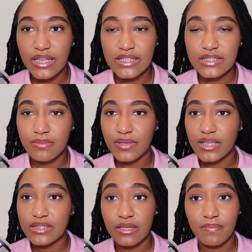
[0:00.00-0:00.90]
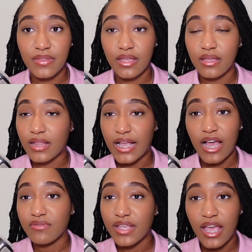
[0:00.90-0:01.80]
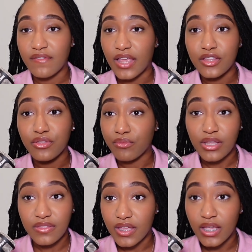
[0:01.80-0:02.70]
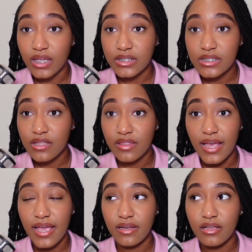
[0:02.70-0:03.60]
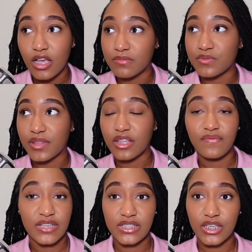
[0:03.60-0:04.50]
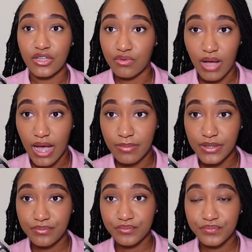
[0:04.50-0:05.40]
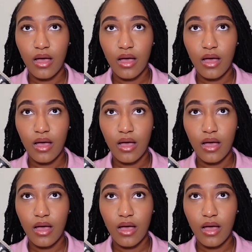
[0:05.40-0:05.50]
it needs to be something like, I only have like 3 things that comes with investing in a new hobby.